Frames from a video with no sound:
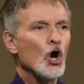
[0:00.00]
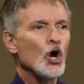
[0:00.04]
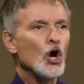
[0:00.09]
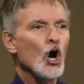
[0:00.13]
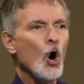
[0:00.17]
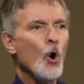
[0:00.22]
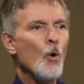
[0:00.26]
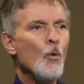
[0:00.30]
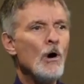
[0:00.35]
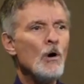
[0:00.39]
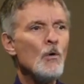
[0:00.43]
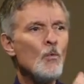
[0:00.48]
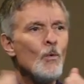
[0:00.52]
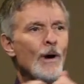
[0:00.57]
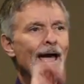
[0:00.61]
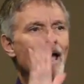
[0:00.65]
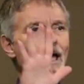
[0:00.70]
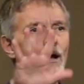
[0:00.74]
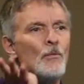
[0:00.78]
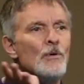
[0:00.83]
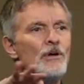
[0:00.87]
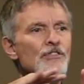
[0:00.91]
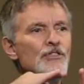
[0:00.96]
"Go
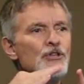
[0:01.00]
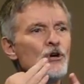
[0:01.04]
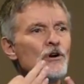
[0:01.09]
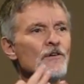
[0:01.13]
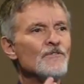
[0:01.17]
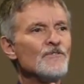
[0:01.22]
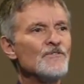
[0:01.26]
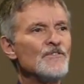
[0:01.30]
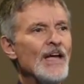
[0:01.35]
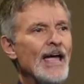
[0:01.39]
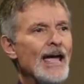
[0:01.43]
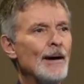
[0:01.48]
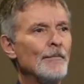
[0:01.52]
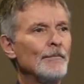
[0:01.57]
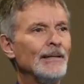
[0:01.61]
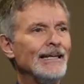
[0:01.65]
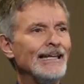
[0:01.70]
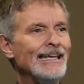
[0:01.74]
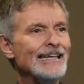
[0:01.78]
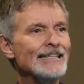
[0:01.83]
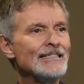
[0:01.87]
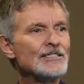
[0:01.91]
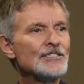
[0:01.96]
away with your
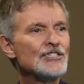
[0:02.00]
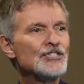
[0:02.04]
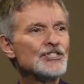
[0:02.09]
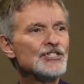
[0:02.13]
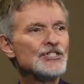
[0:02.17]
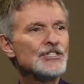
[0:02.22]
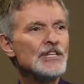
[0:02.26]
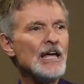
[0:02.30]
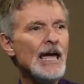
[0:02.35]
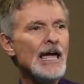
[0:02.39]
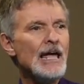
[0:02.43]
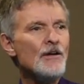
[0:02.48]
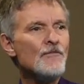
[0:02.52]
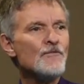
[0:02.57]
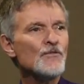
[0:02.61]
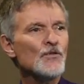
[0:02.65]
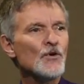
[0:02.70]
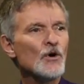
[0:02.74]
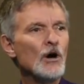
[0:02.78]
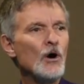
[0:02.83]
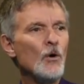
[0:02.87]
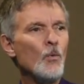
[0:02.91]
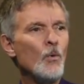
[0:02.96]
family and stay
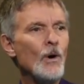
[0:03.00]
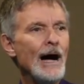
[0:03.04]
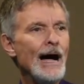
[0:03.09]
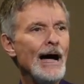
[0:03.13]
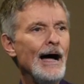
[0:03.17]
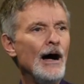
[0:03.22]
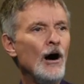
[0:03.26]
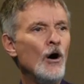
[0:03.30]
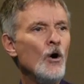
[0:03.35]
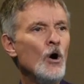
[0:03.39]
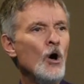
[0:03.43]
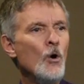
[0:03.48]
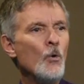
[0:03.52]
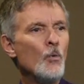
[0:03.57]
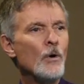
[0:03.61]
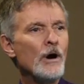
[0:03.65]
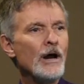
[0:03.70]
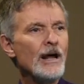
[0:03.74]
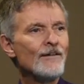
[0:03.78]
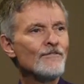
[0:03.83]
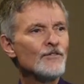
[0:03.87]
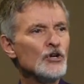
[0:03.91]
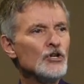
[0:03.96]
for a while
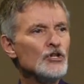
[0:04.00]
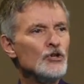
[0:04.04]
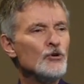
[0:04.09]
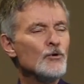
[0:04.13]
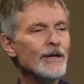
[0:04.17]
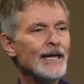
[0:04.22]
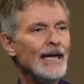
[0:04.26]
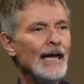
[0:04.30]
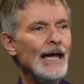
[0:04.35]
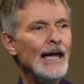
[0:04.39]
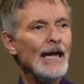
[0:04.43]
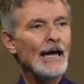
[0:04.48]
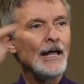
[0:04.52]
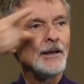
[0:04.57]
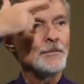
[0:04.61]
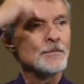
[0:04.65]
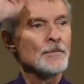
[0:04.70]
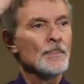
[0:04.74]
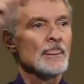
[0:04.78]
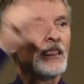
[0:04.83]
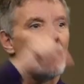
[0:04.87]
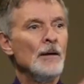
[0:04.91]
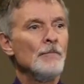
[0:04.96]
wherever you can,
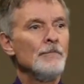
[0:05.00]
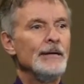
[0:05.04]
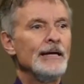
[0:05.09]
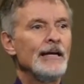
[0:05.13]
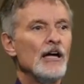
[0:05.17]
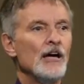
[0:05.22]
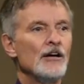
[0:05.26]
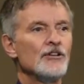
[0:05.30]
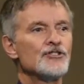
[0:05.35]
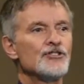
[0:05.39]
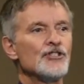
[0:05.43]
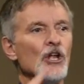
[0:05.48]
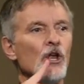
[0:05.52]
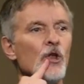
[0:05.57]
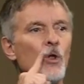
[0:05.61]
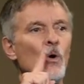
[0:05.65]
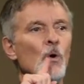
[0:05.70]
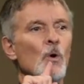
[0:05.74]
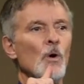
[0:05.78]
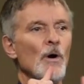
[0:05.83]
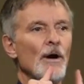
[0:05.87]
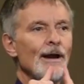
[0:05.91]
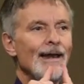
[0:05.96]
because the
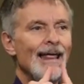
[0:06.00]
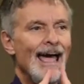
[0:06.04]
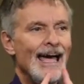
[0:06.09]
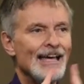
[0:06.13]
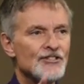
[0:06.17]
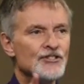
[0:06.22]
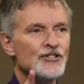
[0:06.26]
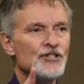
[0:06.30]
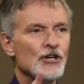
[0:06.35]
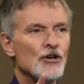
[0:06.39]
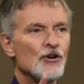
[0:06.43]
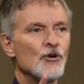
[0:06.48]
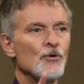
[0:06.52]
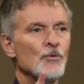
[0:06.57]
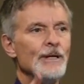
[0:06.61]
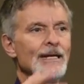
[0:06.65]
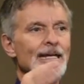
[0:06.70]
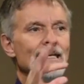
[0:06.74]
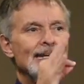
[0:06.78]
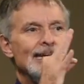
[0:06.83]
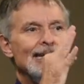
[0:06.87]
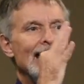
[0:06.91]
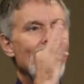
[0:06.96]
Lord has
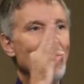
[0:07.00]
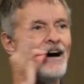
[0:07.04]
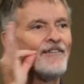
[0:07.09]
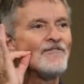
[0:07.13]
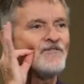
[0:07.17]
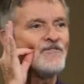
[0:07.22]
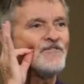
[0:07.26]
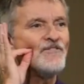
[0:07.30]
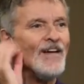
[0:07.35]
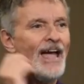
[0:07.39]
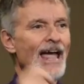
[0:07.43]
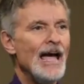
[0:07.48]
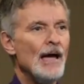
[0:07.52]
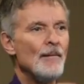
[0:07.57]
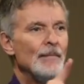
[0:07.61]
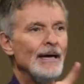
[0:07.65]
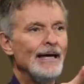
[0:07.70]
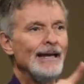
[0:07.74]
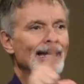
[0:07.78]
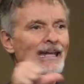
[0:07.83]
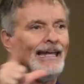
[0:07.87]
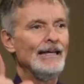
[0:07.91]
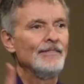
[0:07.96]
decreed a
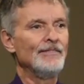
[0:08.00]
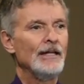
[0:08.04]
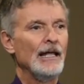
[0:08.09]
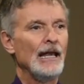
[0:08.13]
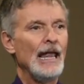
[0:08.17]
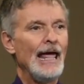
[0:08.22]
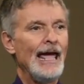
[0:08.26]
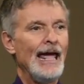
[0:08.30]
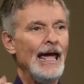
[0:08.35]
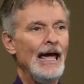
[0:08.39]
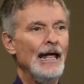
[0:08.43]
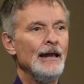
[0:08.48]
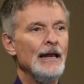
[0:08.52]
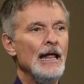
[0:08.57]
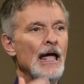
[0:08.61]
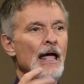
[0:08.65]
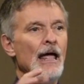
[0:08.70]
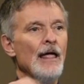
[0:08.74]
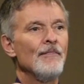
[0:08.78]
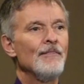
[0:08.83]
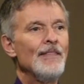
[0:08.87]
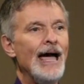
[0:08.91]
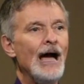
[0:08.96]
famine in the land
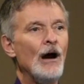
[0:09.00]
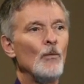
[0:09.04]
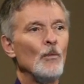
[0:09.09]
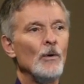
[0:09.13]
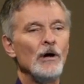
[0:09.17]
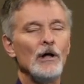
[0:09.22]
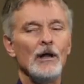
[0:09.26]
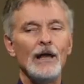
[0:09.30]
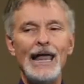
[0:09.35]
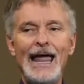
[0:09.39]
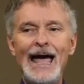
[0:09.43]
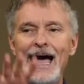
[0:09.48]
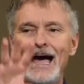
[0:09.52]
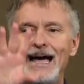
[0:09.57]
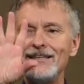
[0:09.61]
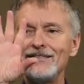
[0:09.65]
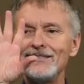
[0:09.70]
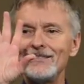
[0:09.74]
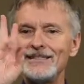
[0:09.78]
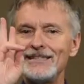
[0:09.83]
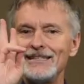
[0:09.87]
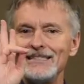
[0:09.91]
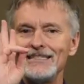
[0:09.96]
that will
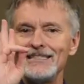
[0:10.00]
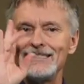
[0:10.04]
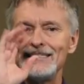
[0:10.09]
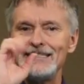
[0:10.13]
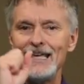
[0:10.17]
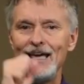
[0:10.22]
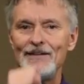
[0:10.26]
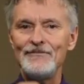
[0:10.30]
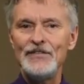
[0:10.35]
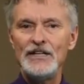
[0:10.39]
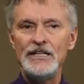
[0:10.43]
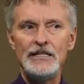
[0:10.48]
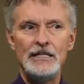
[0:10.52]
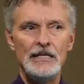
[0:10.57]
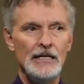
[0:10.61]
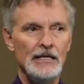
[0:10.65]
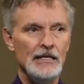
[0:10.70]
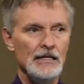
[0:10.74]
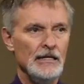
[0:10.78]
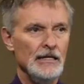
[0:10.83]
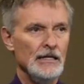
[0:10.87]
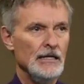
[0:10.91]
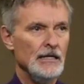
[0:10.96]
last
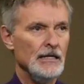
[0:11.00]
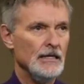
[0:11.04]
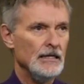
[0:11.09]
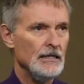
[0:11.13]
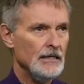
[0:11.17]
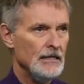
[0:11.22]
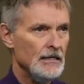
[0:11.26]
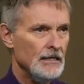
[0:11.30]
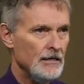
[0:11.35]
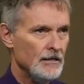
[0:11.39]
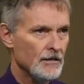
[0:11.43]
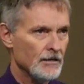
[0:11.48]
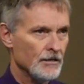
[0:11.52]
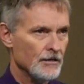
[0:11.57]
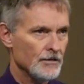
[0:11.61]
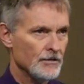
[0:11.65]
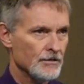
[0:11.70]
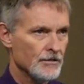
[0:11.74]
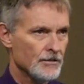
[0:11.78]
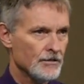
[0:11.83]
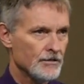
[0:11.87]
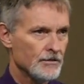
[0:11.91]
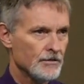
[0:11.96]
7
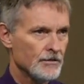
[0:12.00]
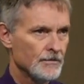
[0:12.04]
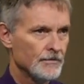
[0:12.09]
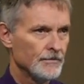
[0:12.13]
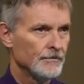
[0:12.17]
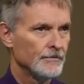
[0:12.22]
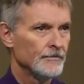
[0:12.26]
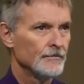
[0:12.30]
years."